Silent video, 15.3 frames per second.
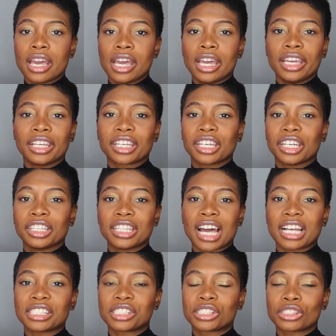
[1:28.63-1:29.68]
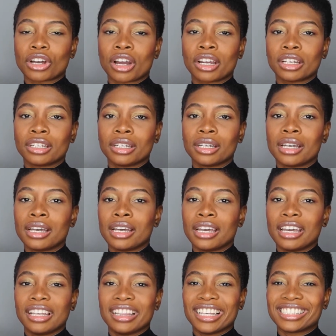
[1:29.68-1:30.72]
it cannot start
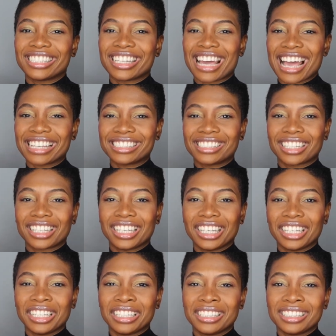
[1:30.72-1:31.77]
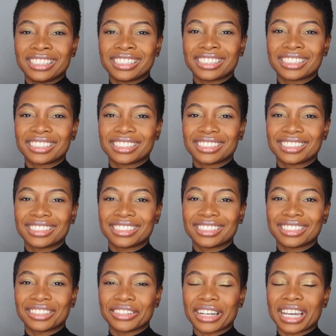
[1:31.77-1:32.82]
unless it has the keys,
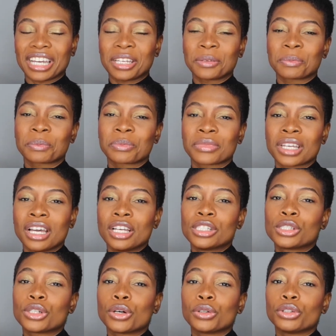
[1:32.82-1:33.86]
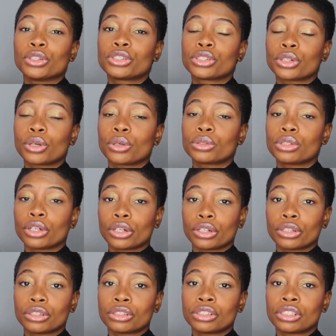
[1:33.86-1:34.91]
right? So your Soul's
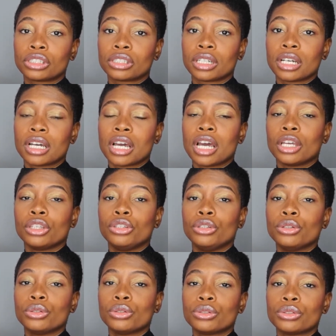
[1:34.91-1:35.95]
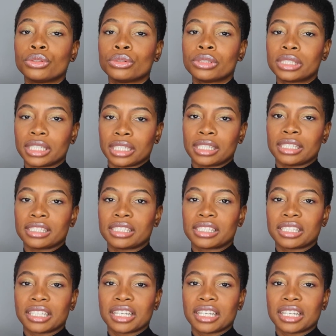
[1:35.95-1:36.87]
Urge uses